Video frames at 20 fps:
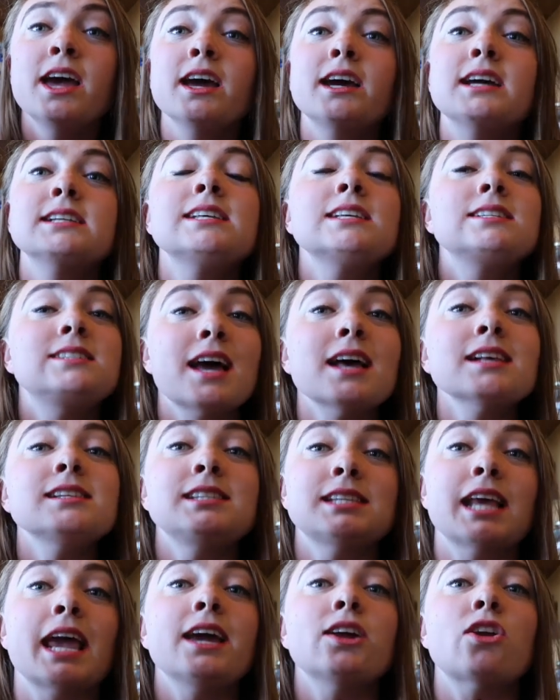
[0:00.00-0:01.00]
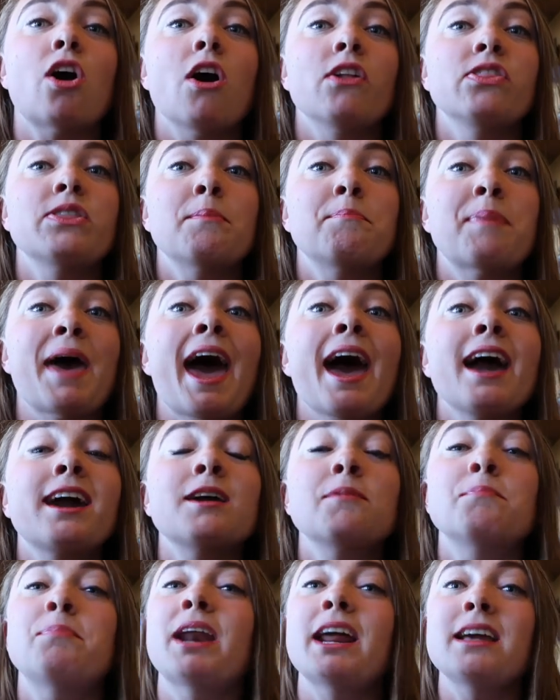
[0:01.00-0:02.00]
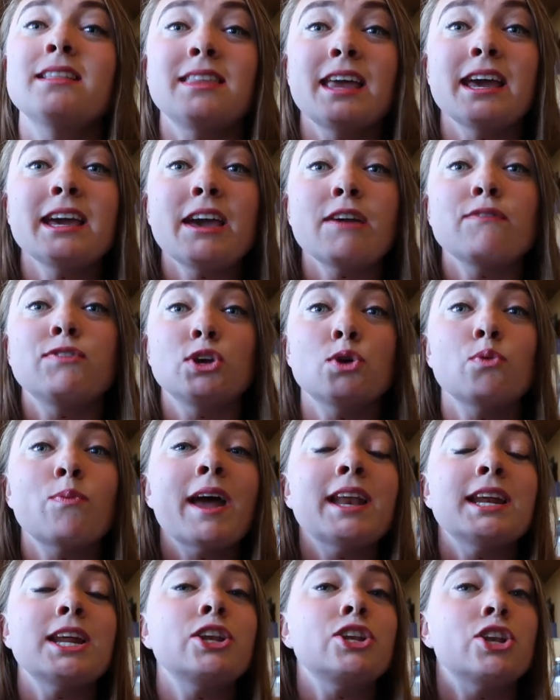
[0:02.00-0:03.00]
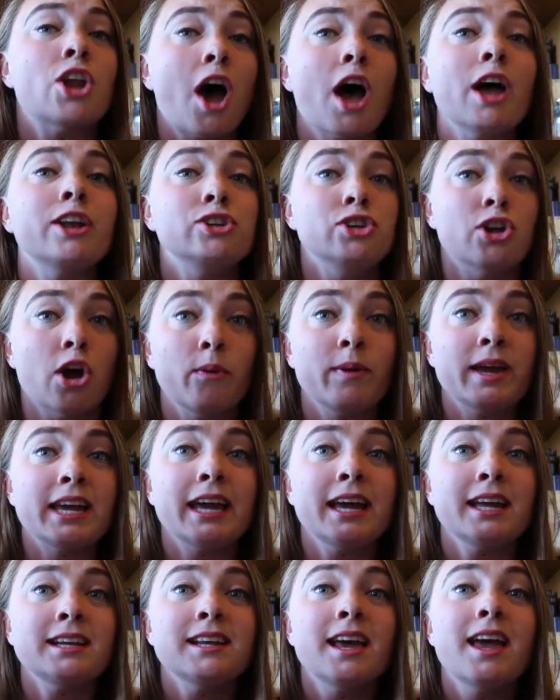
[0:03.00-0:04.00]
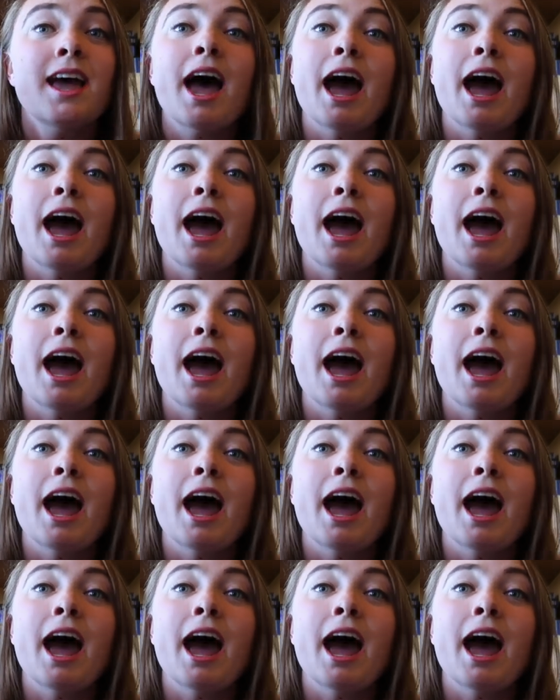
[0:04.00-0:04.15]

because it does say it on the back, but I think if you went in not knowing it,